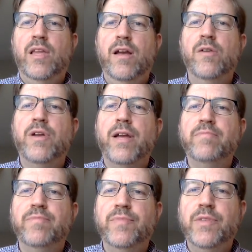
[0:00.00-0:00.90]
Okay,
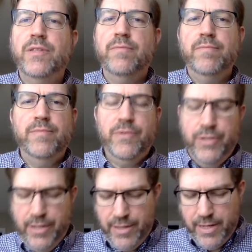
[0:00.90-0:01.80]
so you
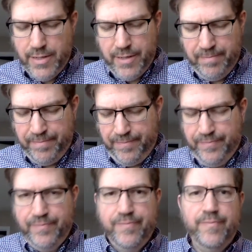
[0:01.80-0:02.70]
get the idea.
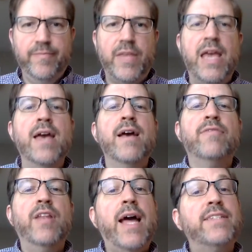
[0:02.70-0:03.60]

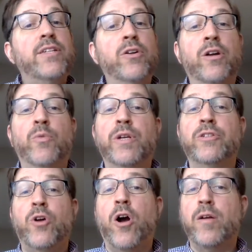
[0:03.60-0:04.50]
The last song I want to
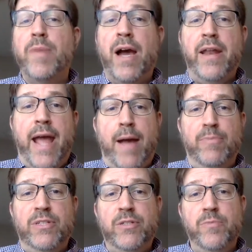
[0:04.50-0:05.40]
talk about
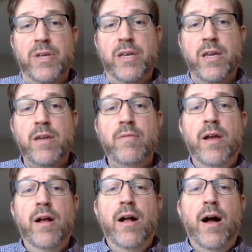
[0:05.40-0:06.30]
happens to be
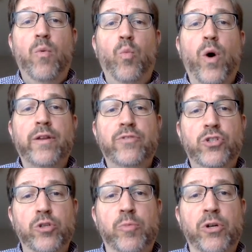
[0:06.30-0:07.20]
one of
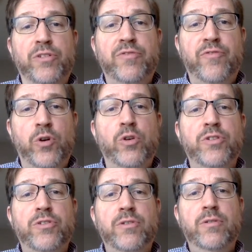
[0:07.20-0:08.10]
Schubert's
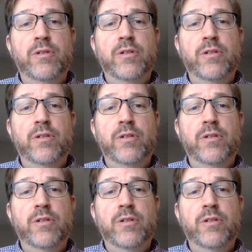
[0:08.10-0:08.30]
first